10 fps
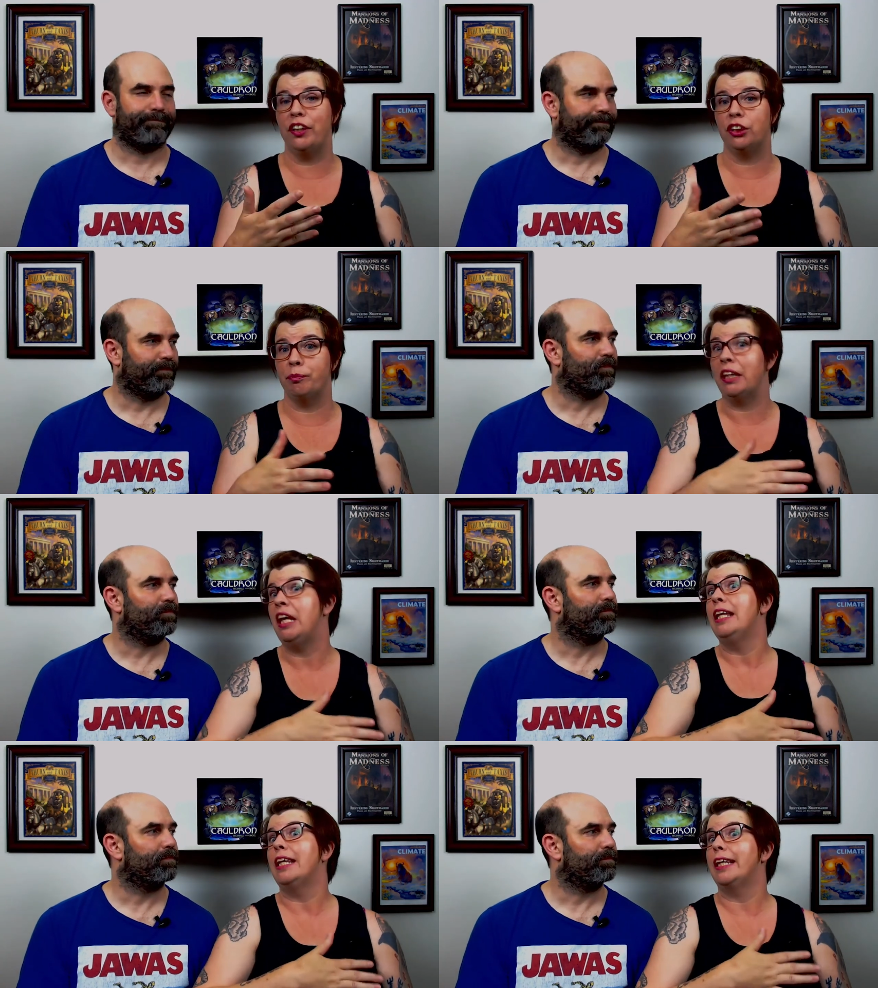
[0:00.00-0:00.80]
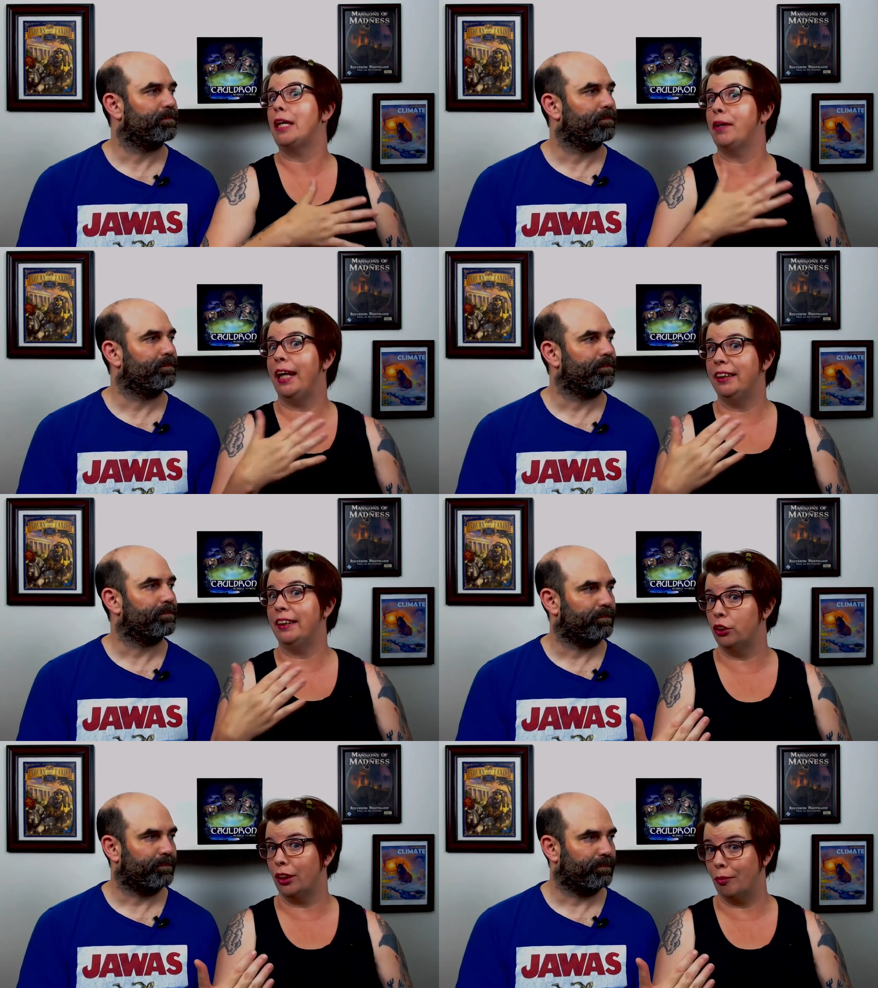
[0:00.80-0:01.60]
Speaker 1: innovation, but the game
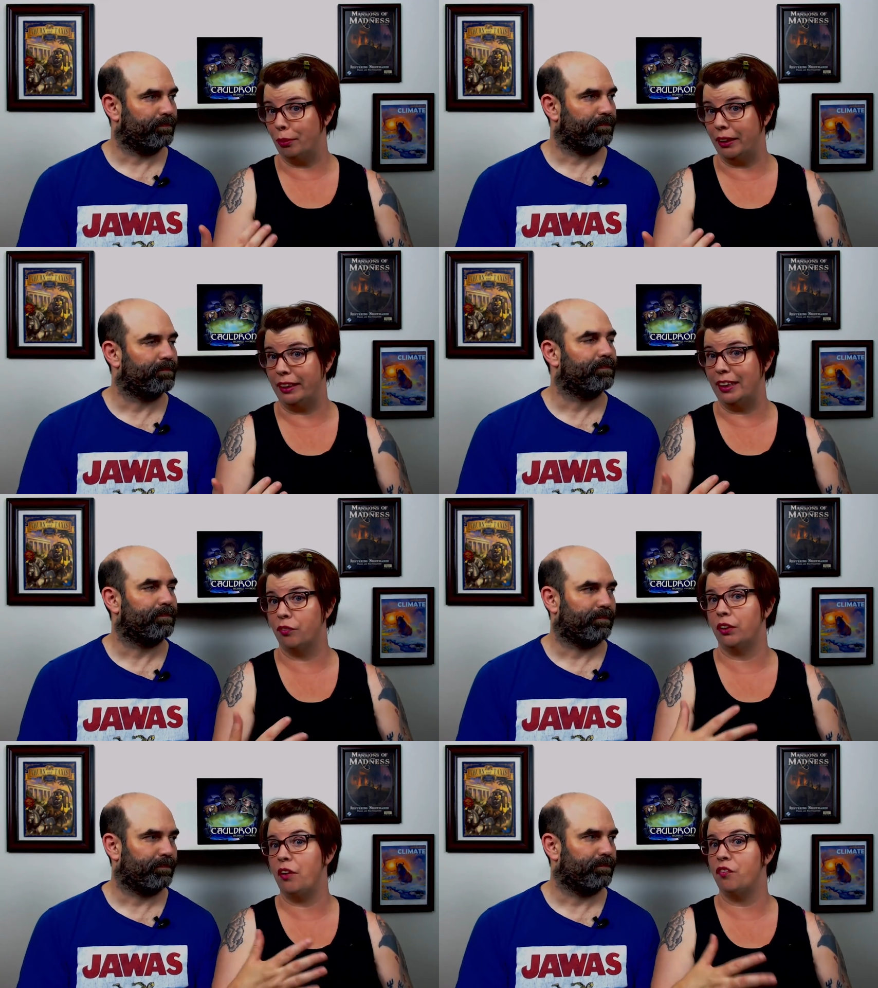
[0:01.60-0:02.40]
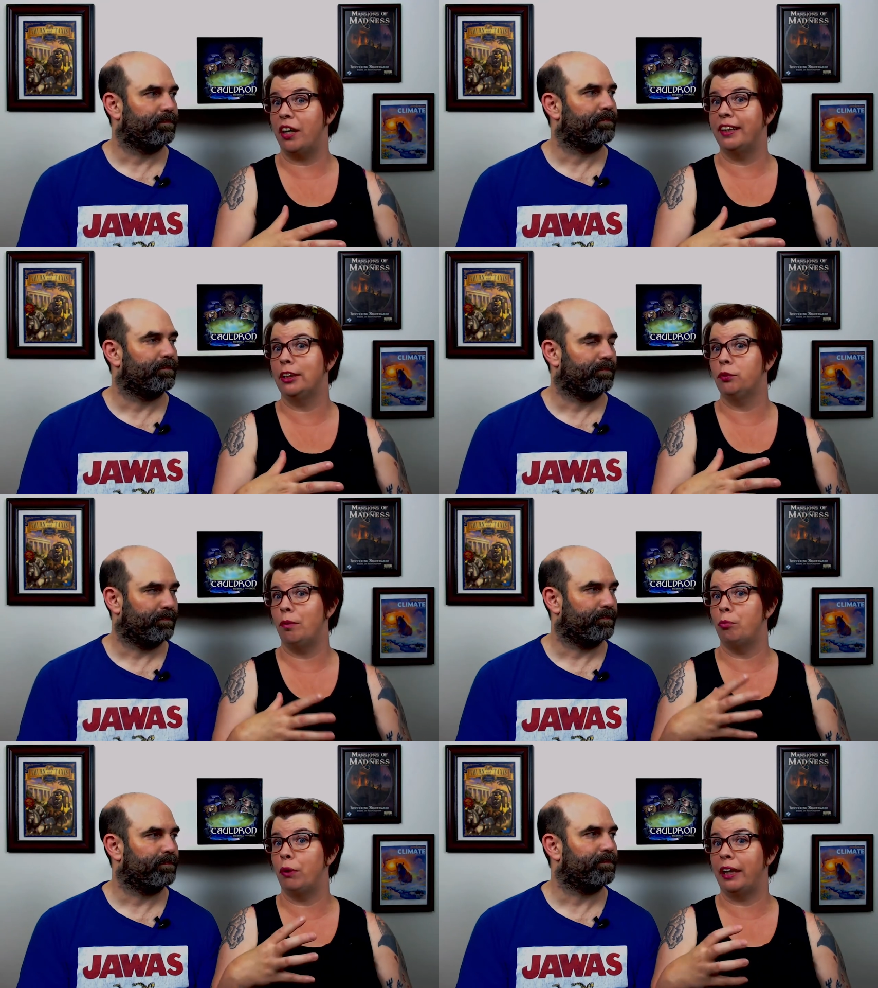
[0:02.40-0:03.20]
mechanics of those are completely different. I find
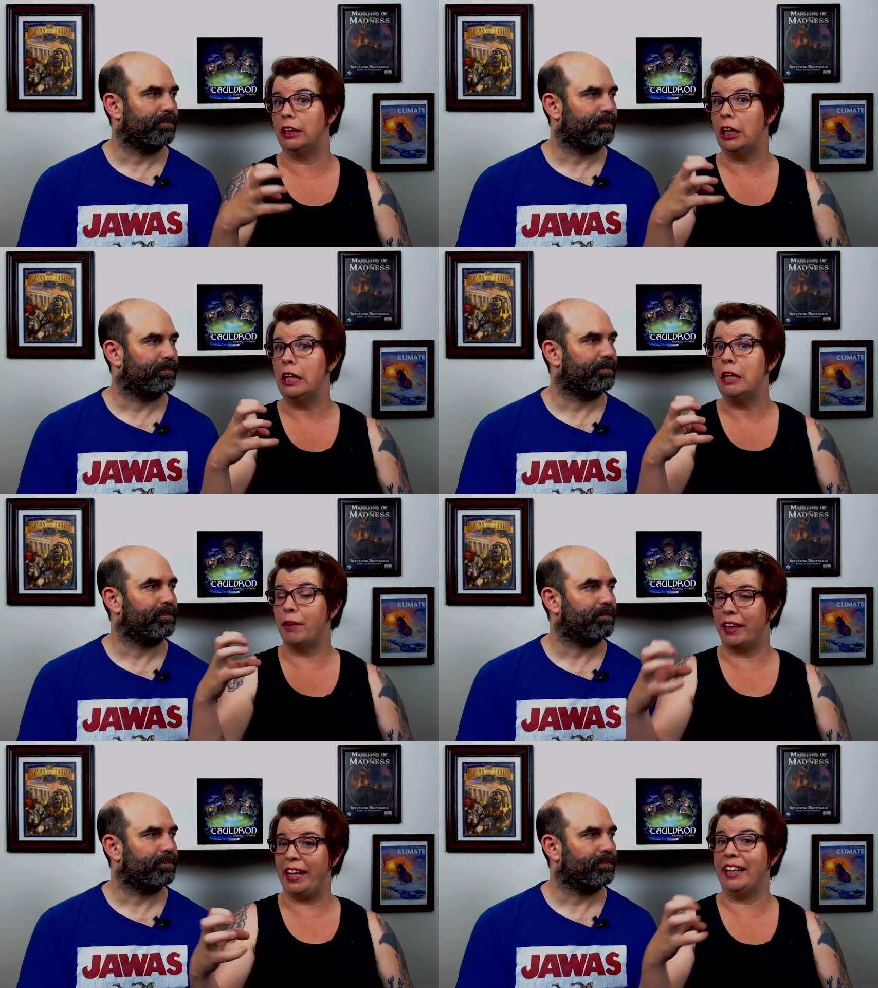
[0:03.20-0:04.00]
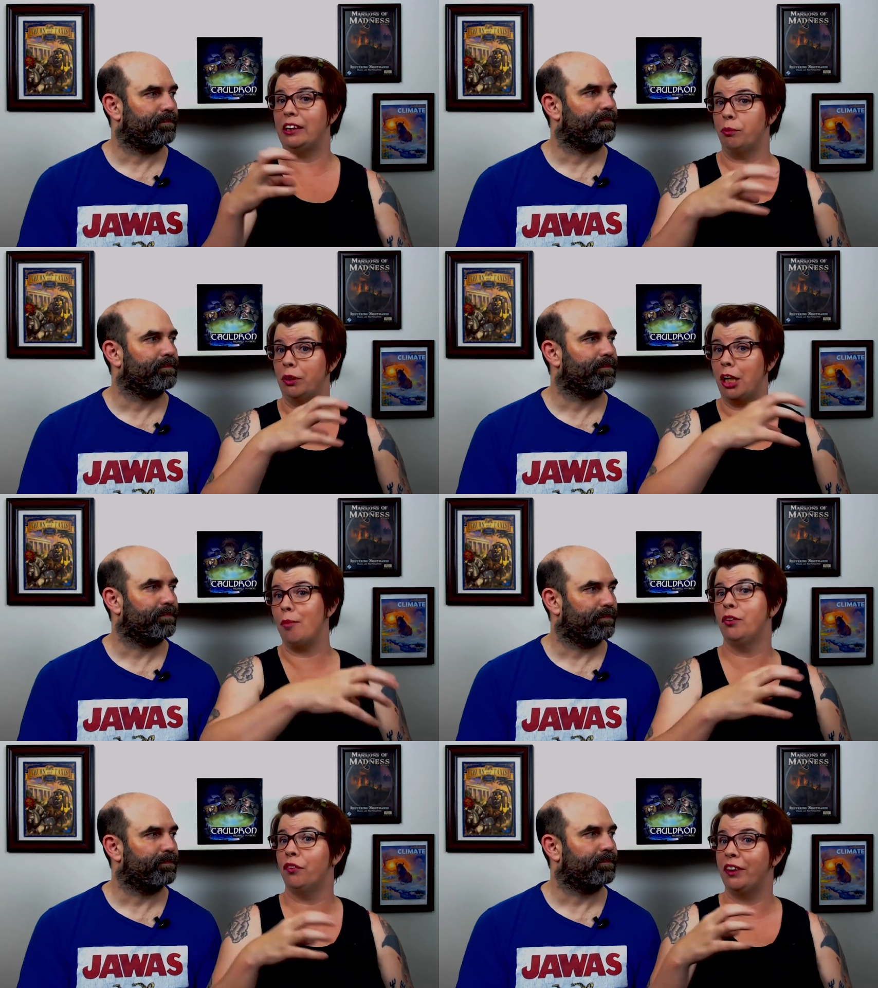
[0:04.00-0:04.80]
this one brings mechanics from a
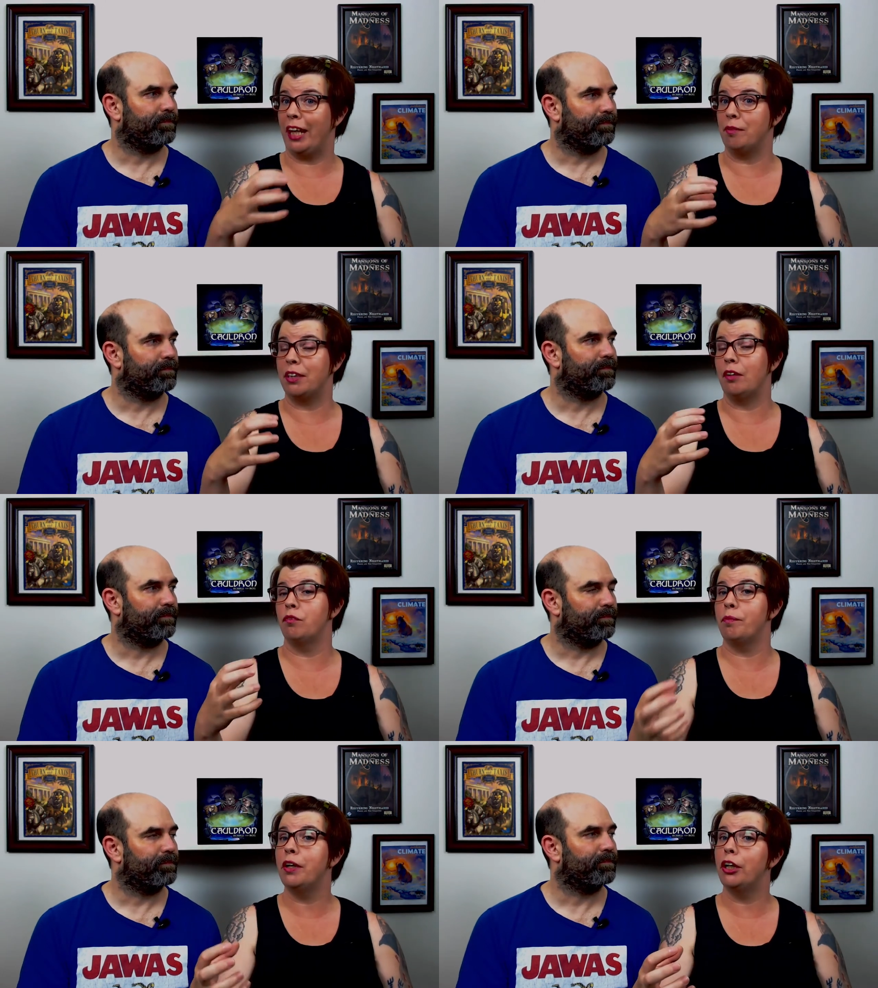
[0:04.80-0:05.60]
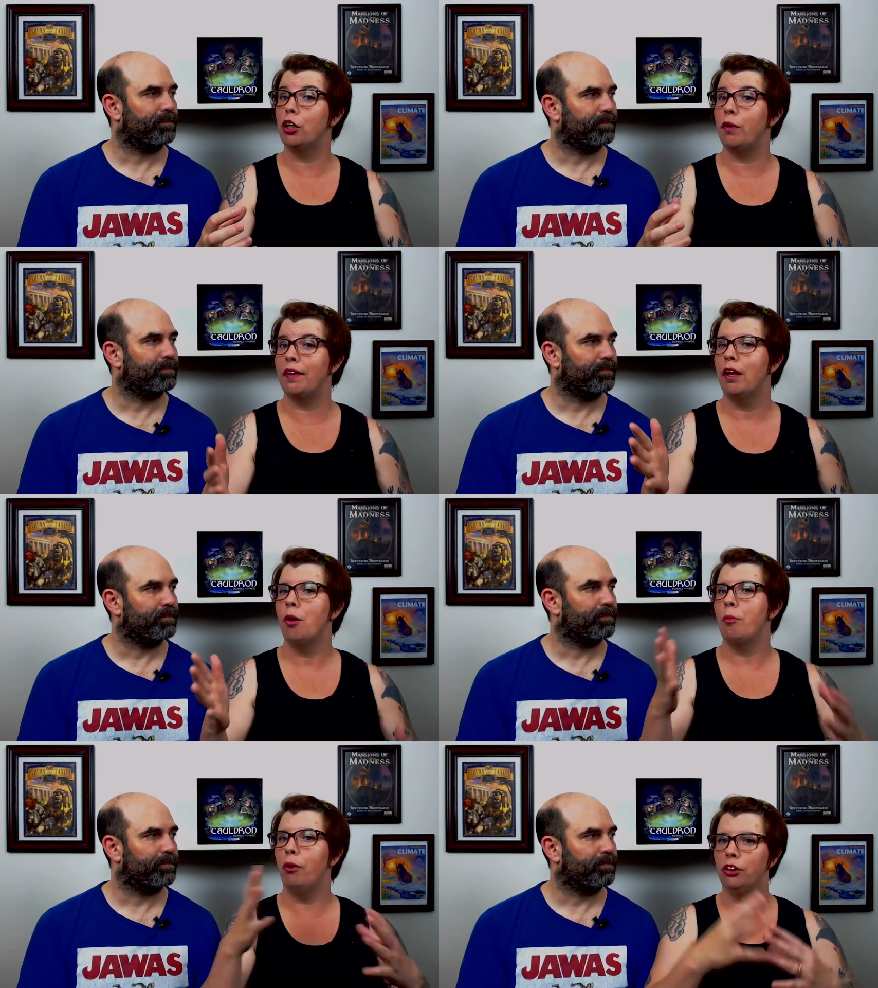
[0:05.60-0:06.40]
couple different games that I'm familiar with,
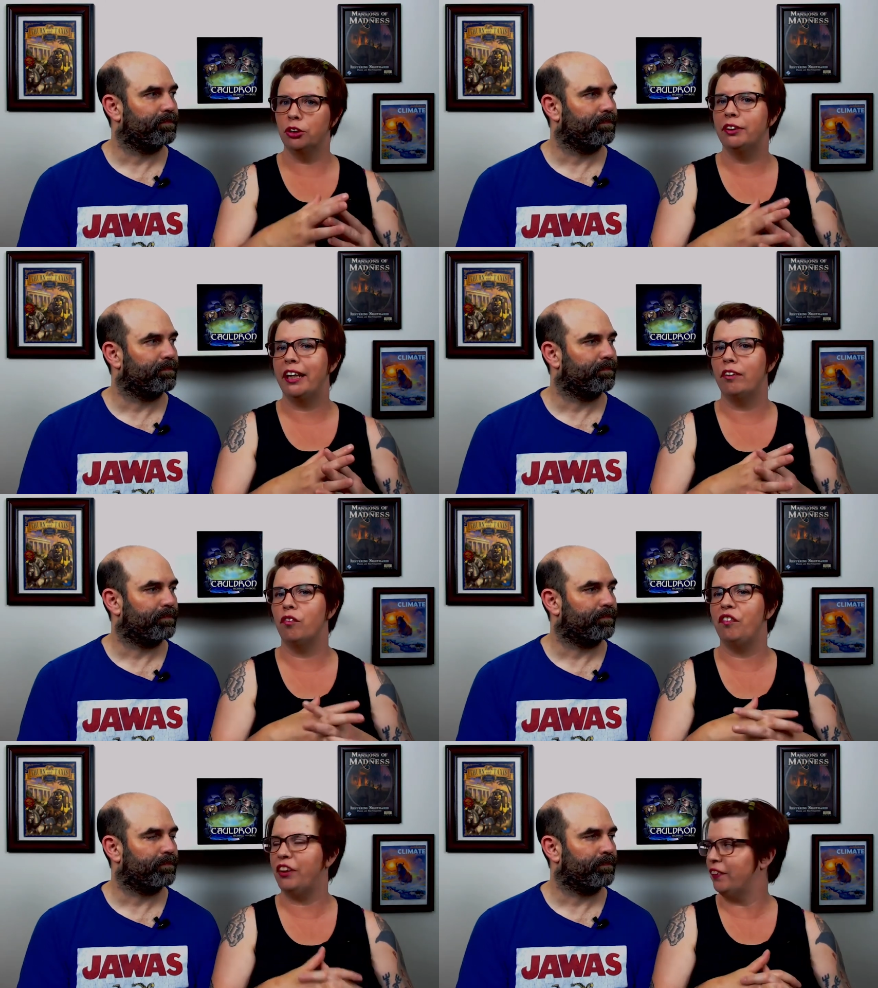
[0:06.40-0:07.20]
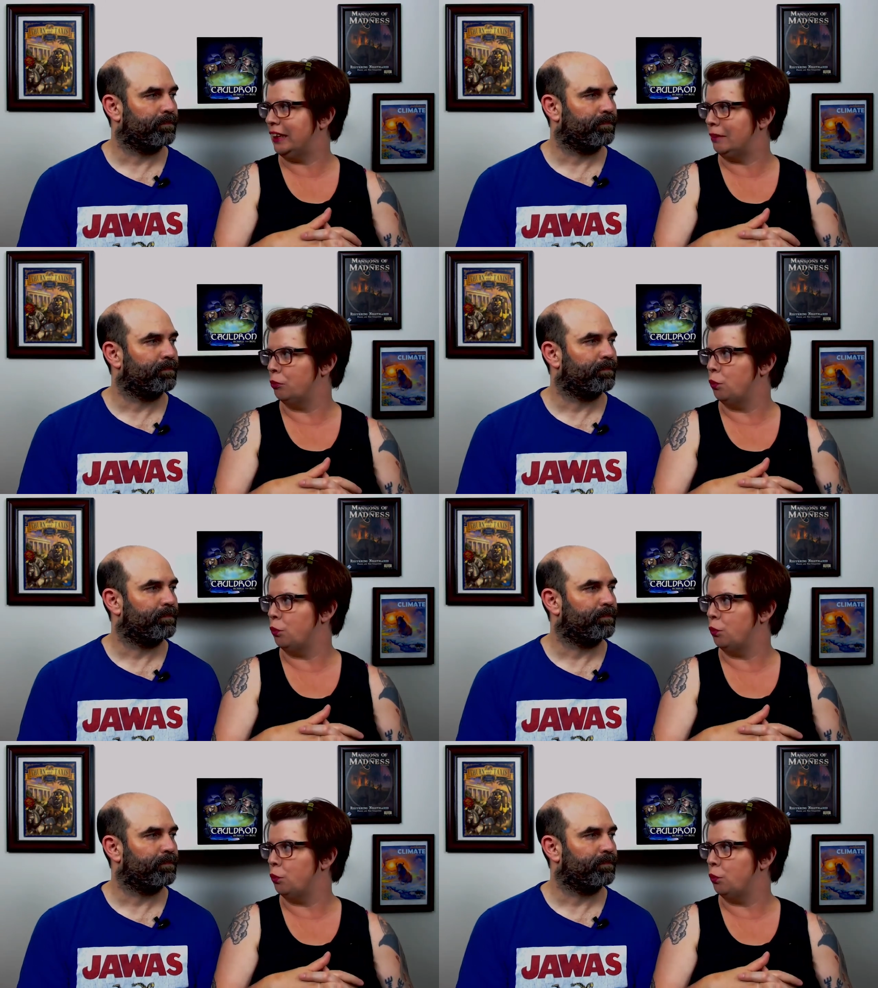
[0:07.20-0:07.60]
pulls them together very